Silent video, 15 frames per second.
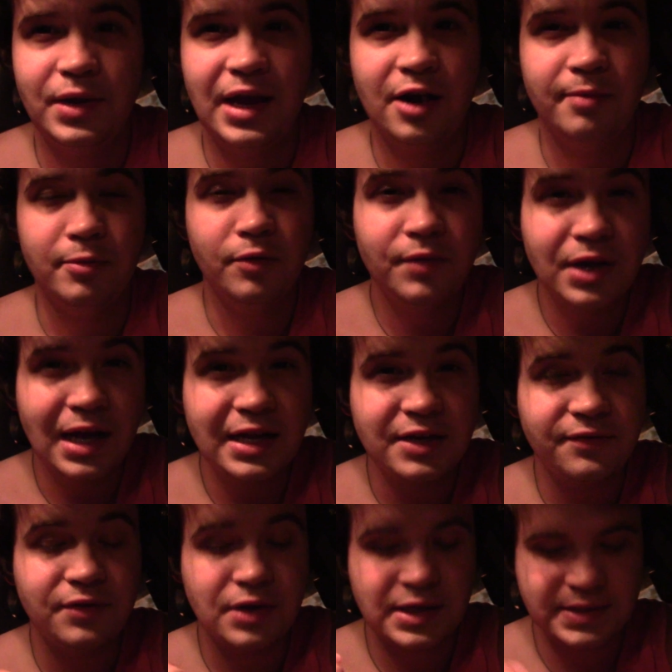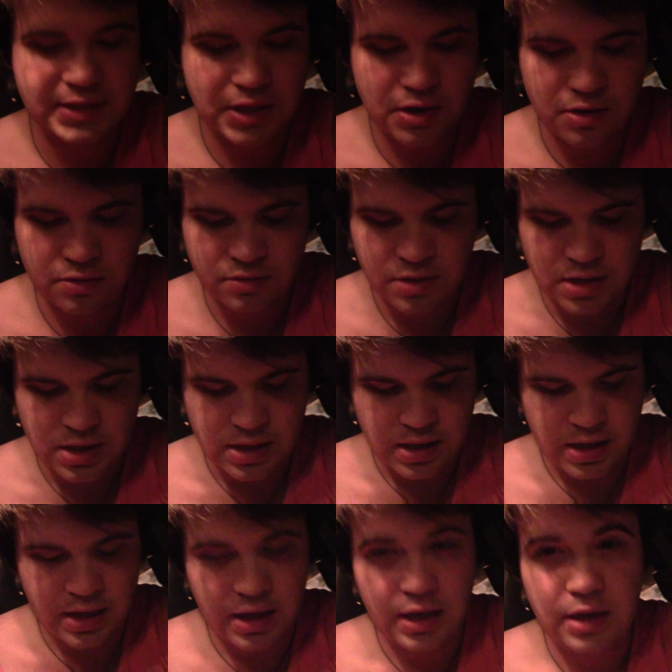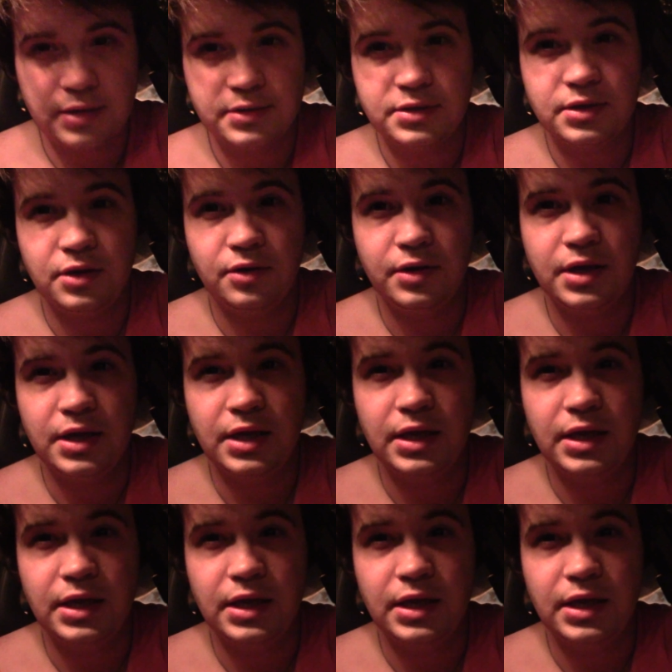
had our movie night a few nights ago, and so